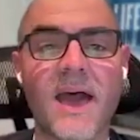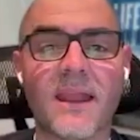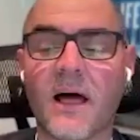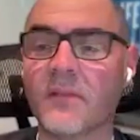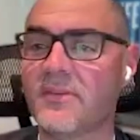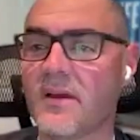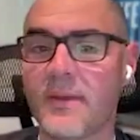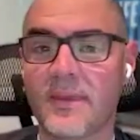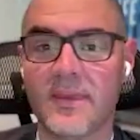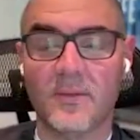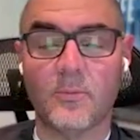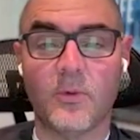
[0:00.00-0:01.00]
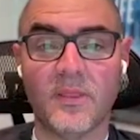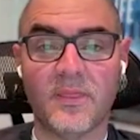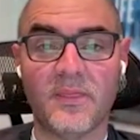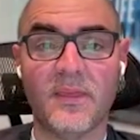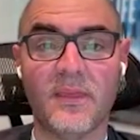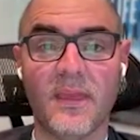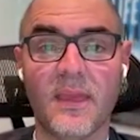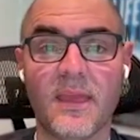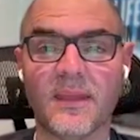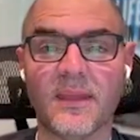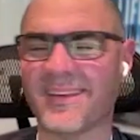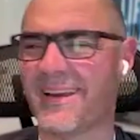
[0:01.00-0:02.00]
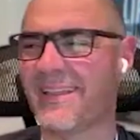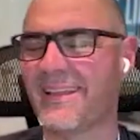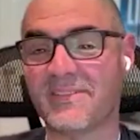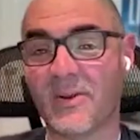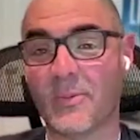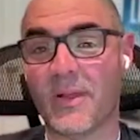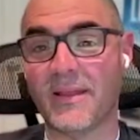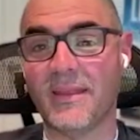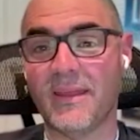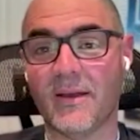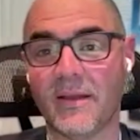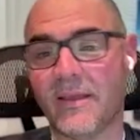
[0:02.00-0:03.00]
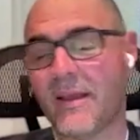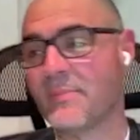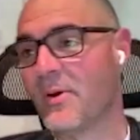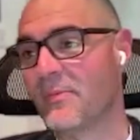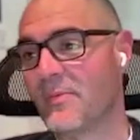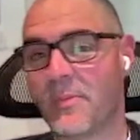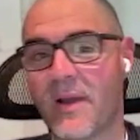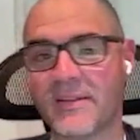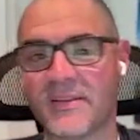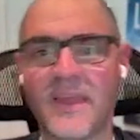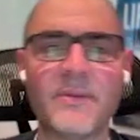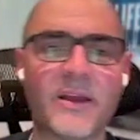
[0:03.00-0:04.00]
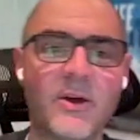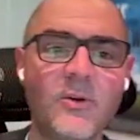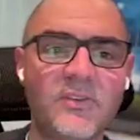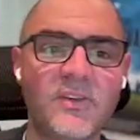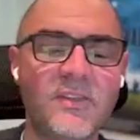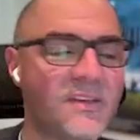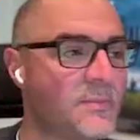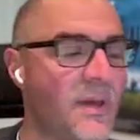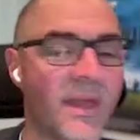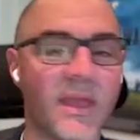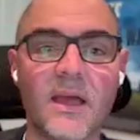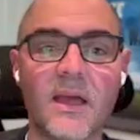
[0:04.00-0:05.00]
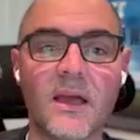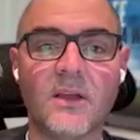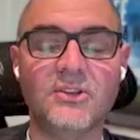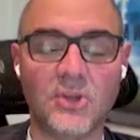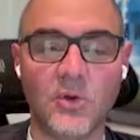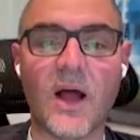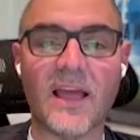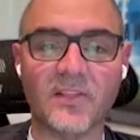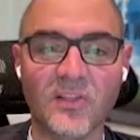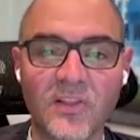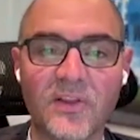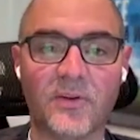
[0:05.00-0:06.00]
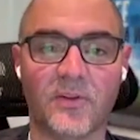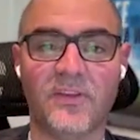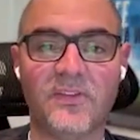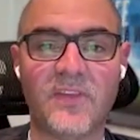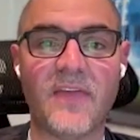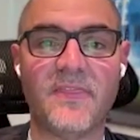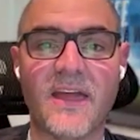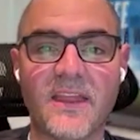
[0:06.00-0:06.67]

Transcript: a dad. I'll tell my kid one thing and like, that's a terrible idea. He comes home from practice. Yeah, my coach said this. I'm like, dude, I literally said